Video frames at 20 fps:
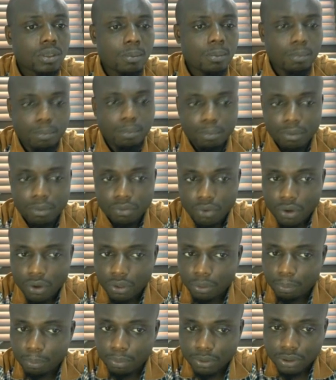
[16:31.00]
Before
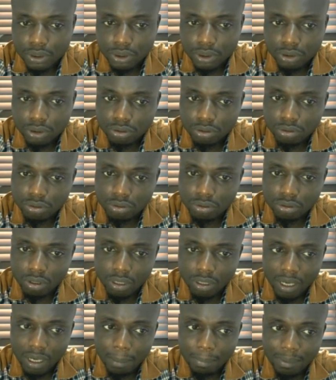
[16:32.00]
you proceed
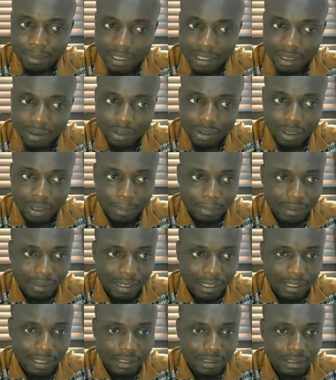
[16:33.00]
on
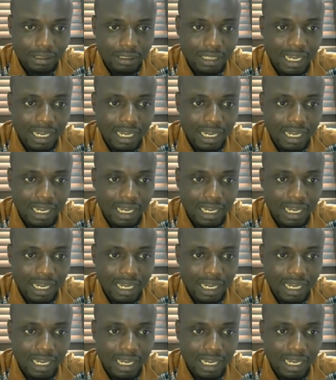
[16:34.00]
applying,